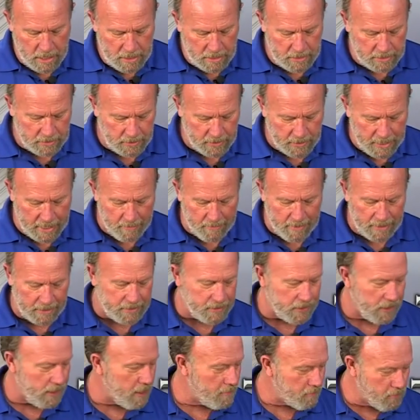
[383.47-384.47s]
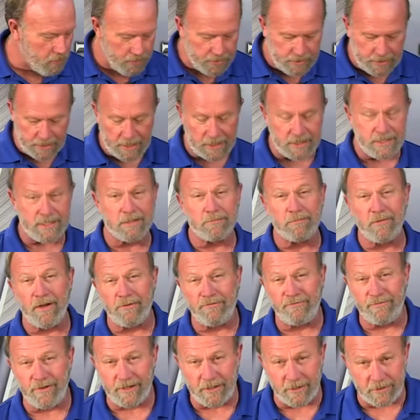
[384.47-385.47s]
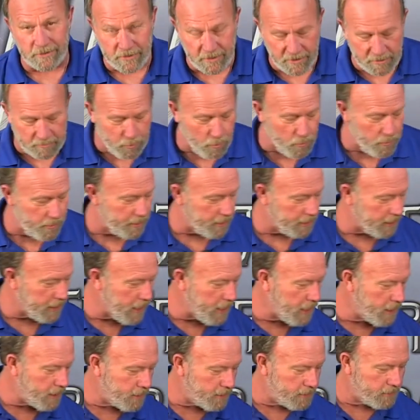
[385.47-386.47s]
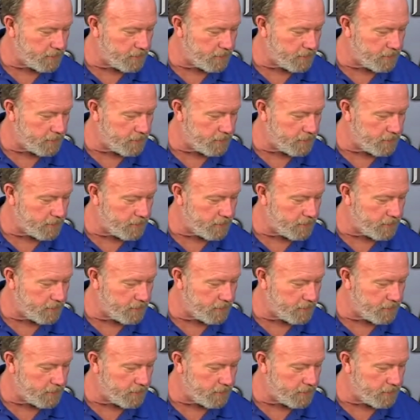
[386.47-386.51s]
so that makes a lot more sense than my finger just pointing at it,